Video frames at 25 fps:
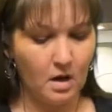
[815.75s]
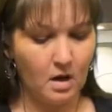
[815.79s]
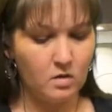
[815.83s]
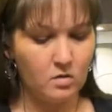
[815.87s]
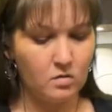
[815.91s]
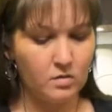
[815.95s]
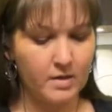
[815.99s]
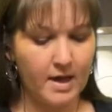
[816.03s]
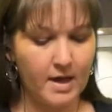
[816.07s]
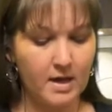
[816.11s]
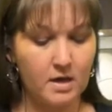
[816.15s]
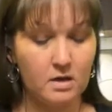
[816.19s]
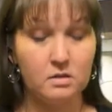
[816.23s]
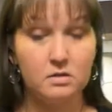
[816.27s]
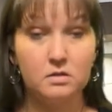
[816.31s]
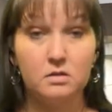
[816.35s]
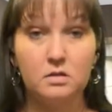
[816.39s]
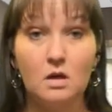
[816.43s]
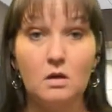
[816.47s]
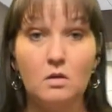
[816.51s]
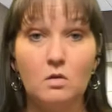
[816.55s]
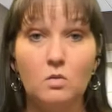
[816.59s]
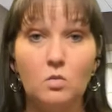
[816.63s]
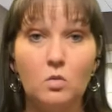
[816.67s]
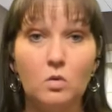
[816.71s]
Okay,
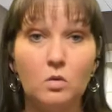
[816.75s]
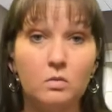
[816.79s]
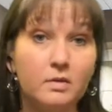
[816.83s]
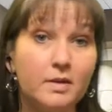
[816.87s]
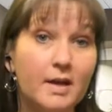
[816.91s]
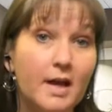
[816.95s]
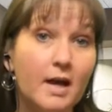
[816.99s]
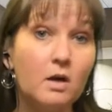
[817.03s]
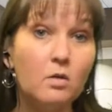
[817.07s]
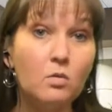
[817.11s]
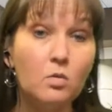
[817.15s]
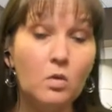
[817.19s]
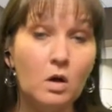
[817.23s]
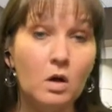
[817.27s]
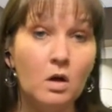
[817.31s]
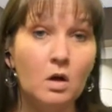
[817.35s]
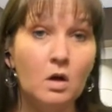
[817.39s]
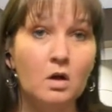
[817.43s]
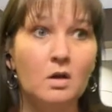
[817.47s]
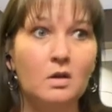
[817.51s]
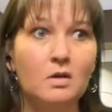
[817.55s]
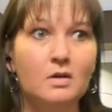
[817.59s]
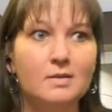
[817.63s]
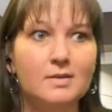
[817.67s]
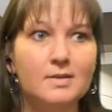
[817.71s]
so now
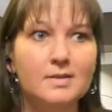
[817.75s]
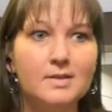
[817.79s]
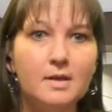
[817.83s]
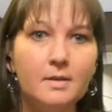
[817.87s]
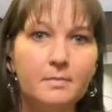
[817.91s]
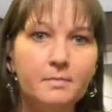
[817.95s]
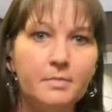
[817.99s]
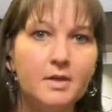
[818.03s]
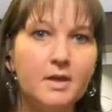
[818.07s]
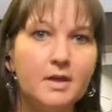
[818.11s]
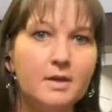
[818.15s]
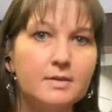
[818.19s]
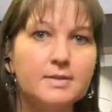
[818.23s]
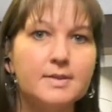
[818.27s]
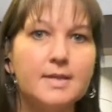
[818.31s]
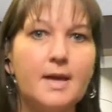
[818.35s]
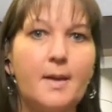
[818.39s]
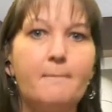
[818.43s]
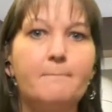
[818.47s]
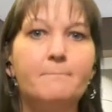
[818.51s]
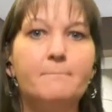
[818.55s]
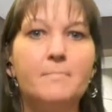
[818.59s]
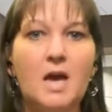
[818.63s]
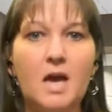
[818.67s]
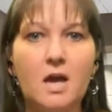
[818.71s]
some things
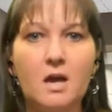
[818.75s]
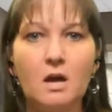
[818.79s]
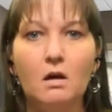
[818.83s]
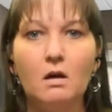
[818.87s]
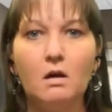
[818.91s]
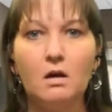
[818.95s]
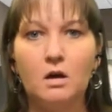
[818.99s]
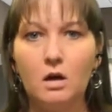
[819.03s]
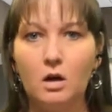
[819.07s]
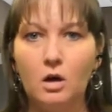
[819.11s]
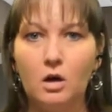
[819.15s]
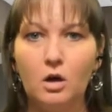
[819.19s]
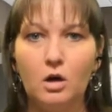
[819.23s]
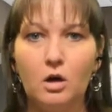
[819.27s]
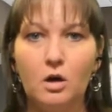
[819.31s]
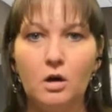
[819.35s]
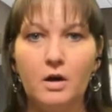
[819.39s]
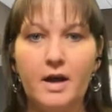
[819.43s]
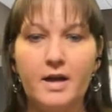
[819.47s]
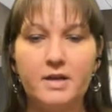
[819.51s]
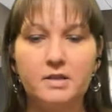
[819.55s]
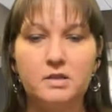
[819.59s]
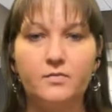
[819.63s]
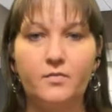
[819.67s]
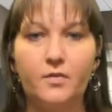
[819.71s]
that may
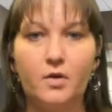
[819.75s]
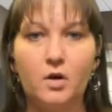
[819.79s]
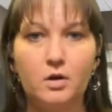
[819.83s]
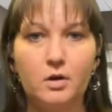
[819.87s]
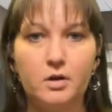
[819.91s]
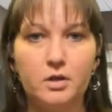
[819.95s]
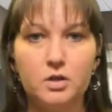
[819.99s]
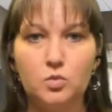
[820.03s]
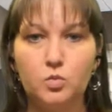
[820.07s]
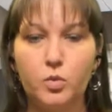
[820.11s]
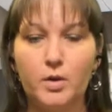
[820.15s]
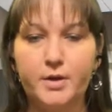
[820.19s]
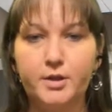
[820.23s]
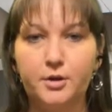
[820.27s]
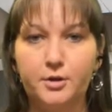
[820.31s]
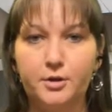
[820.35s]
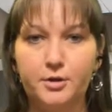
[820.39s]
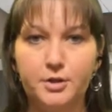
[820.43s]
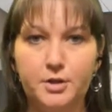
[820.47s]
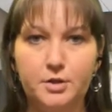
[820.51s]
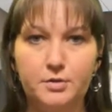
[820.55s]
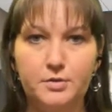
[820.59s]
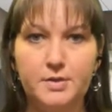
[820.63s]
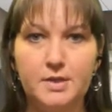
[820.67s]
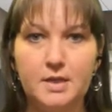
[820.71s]
occur as far as when
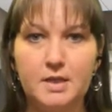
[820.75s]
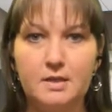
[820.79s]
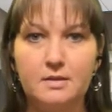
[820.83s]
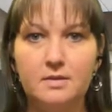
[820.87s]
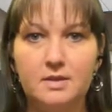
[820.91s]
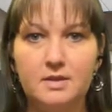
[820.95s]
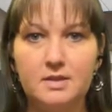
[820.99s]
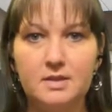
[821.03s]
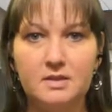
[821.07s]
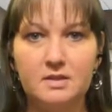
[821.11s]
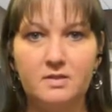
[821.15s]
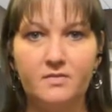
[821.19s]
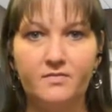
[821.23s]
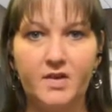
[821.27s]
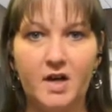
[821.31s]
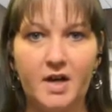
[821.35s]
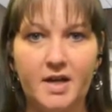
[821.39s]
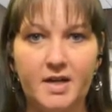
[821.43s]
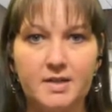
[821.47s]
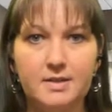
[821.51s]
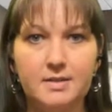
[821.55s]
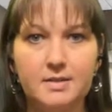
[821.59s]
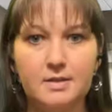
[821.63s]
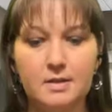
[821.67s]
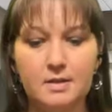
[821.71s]
you're using this
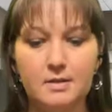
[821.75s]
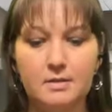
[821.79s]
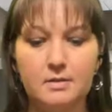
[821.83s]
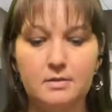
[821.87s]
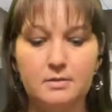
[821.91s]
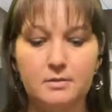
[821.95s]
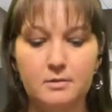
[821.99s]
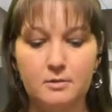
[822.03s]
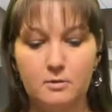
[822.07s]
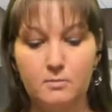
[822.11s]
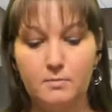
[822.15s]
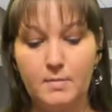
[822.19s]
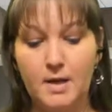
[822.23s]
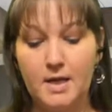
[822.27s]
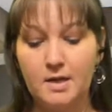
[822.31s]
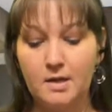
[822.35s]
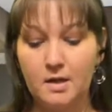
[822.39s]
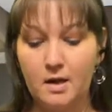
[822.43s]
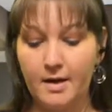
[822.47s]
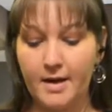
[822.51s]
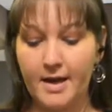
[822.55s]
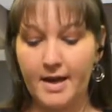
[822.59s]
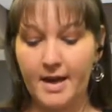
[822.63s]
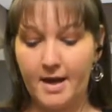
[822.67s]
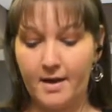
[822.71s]
device is you may
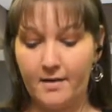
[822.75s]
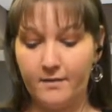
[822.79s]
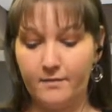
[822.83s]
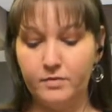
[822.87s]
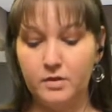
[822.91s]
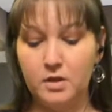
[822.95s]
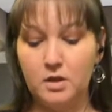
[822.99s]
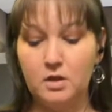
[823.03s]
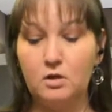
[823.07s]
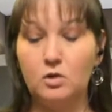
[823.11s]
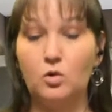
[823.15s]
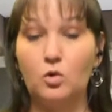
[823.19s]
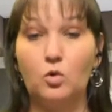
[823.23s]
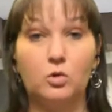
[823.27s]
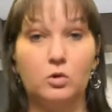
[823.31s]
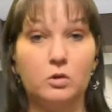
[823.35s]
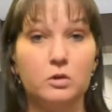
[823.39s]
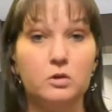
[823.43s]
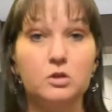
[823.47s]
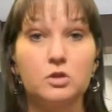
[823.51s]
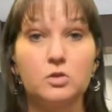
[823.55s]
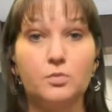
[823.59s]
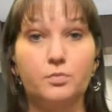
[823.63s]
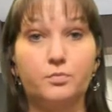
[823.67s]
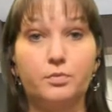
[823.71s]
not have the
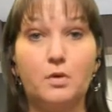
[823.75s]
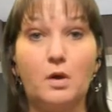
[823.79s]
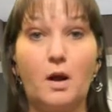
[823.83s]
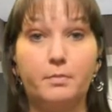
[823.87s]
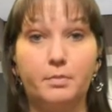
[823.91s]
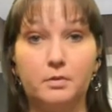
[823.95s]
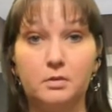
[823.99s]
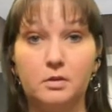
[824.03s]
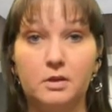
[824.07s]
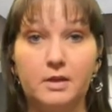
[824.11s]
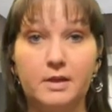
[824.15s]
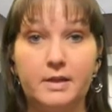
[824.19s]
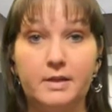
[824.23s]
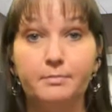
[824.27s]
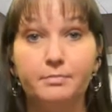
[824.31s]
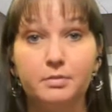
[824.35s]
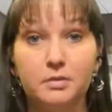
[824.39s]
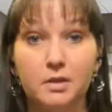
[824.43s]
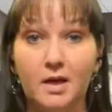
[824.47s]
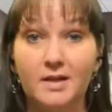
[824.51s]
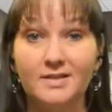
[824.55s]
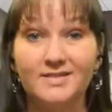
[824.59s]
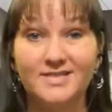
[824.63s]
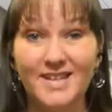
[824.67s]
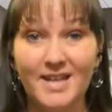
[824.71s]
cords properly
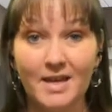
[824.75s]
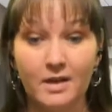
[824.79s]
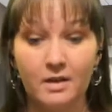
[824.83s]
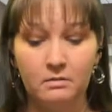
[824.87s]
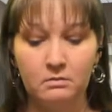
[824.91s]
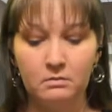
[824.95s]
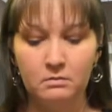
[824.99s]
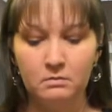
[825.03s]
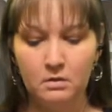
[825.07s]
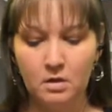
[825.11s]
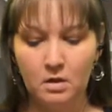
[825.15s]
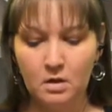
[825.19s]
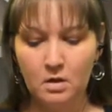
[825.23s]
plugged in.